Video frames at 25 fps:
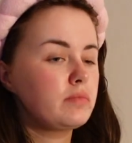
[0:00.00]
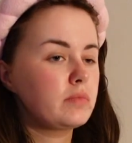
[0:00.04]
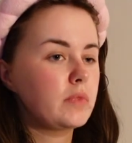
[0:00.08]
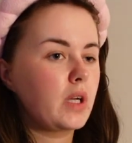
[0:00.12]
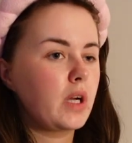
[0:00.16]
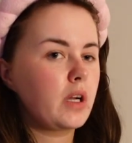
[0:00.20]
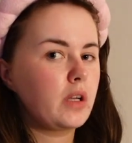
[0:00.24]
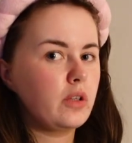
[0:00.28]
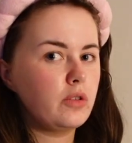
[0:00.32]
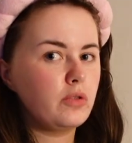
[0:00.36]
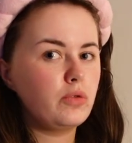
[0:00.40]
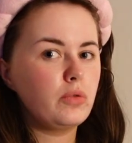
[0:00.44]

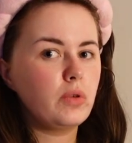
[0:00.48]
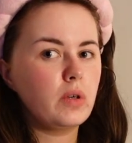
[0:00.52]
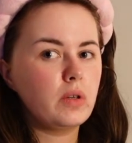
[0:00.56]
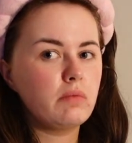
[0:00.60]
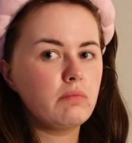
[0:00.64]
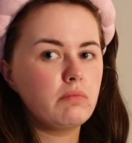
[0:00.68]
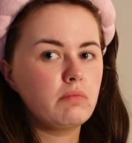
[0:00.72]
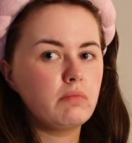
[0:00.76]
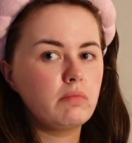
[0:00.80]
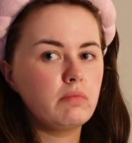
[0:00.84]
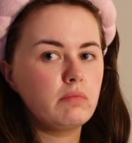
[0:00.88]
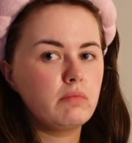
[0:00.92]
I'm gonna do it.
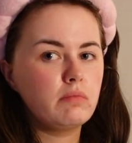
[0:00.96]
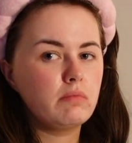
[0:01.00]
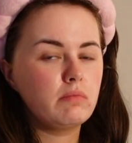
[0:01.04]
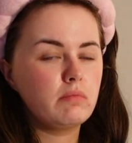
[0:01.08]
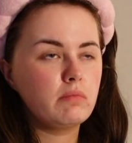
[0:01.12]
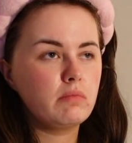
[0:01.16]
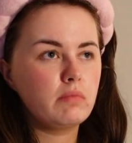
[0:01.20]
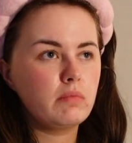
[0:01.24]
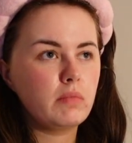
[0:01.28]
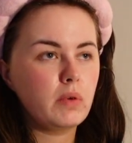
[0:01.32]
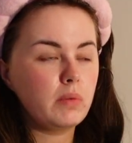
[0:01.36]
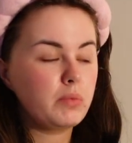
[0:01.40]

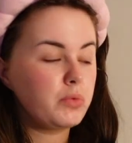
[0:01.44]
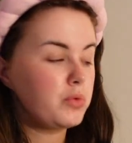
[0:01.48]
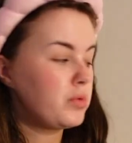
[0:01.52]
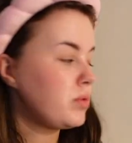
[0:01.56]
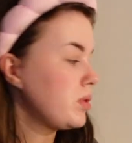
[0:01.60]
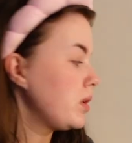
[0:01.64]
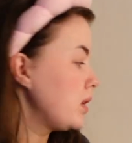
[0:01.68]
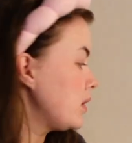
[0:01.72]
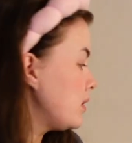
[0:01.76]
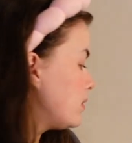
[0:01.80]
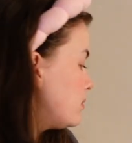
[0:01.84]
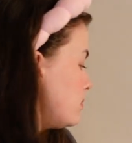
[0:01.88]
I'm doing
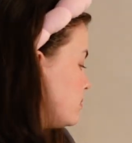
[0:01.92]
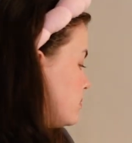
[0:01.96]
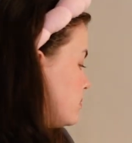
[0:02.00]
it.